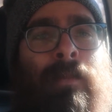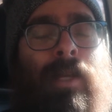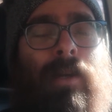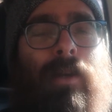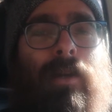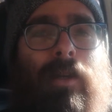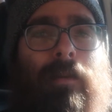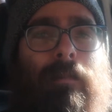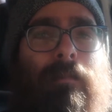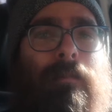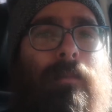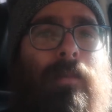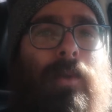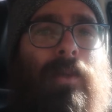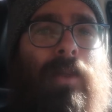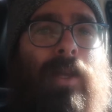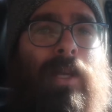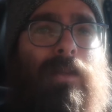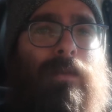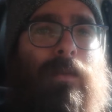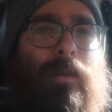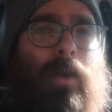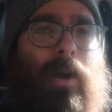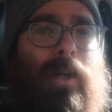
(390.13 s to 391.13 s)
Alright, well,
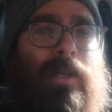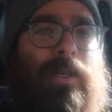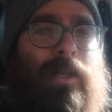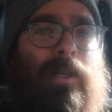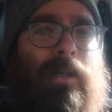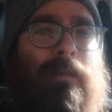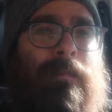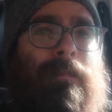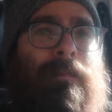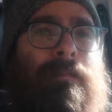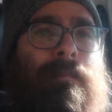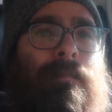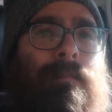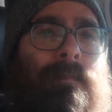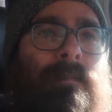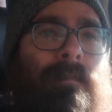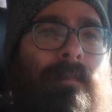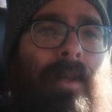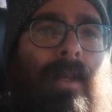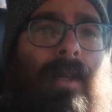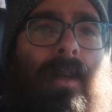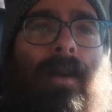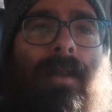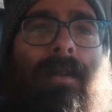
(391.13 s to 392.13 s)
thanks for watching.
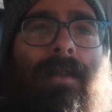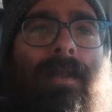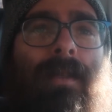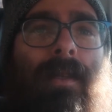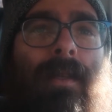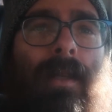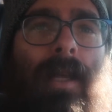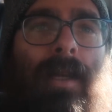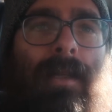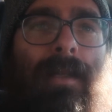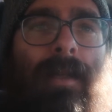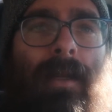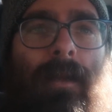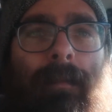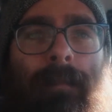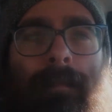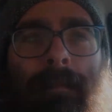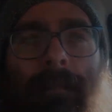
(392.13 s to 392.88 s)
I'll see you next time.